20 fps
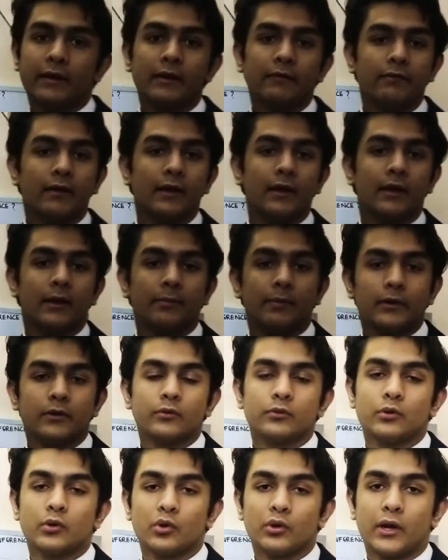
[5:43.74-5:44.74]
very well able
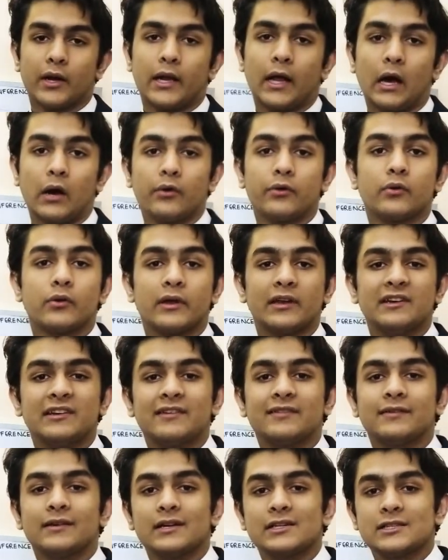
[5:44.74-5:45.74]
to know that how you can
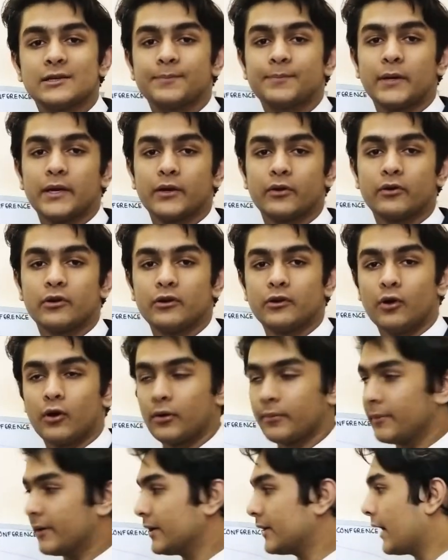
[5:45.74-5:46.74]
research a particular
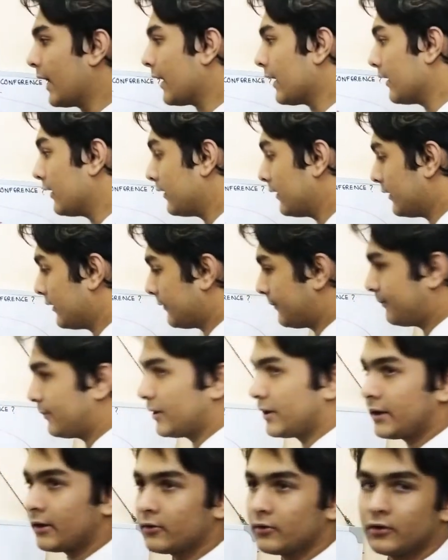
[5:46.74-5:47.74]
document, like a
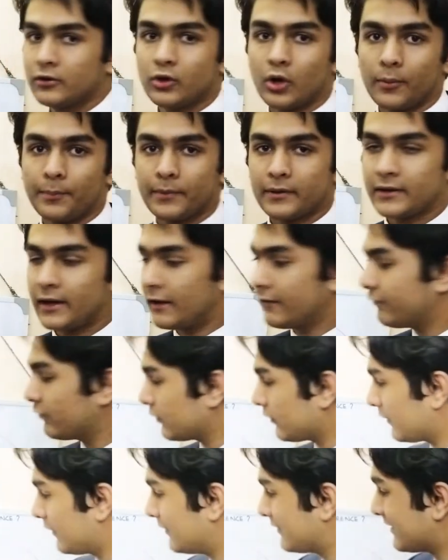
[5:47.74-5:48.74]
particular topic, like
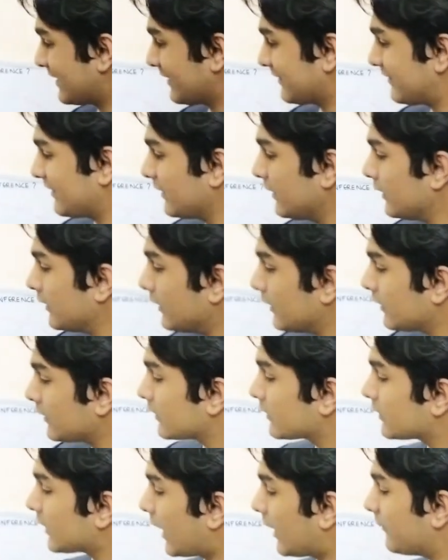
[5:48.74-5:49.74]
for instance
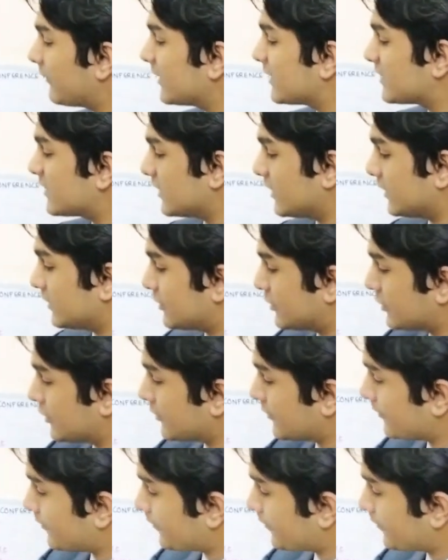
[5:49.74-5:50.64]
climate change.